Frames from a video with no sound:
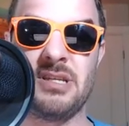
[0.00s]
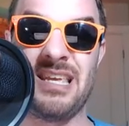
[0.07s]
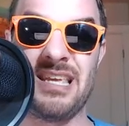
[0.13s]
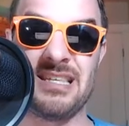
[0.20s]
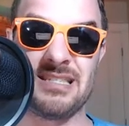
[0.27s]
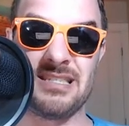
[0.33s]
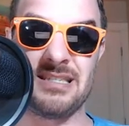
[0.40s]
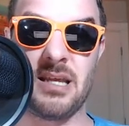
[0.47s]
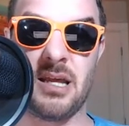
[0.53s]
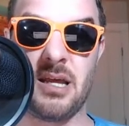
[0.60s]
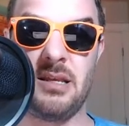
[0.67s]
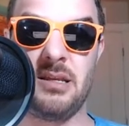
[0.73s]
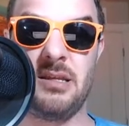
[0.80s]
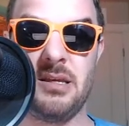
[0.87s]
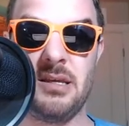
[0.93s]
His
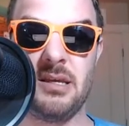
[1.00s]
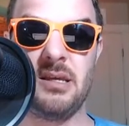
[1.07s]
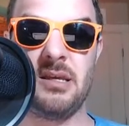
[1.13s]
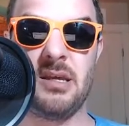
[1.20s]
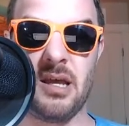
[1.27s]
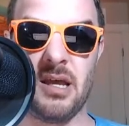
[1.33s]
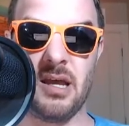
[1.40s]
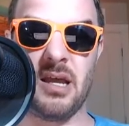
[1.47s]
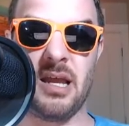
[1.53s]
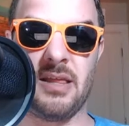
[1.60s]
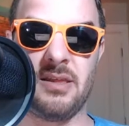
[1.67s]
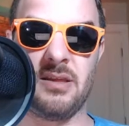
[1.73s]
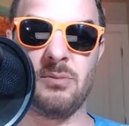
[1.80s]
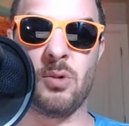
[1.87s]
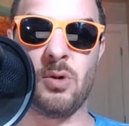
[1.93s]
son, I
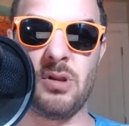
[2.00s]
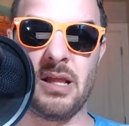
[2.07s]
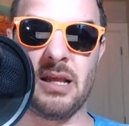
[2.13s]
think more than